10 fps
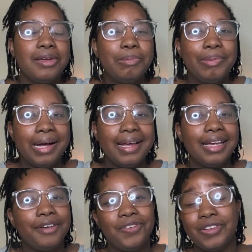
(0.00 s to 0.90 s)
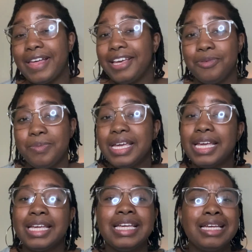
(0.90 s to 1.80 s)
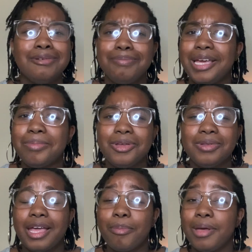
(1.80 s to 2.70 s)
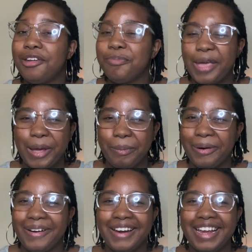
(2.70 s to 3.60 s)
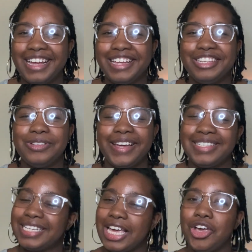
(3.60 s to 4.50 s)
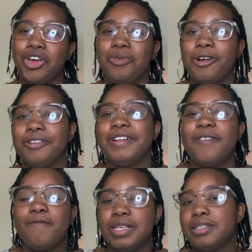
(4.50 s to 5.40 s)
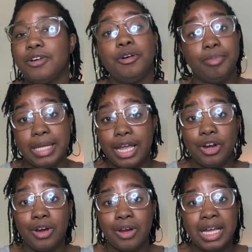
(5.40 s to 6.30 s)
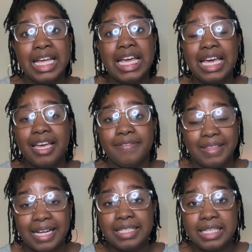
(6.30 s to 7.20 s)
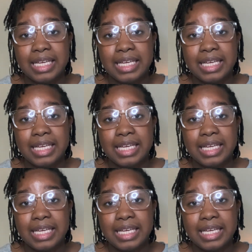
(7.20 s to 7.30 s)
But if you're like me, maybe you like pen and paper and you like to carry around a physical planner. If that's the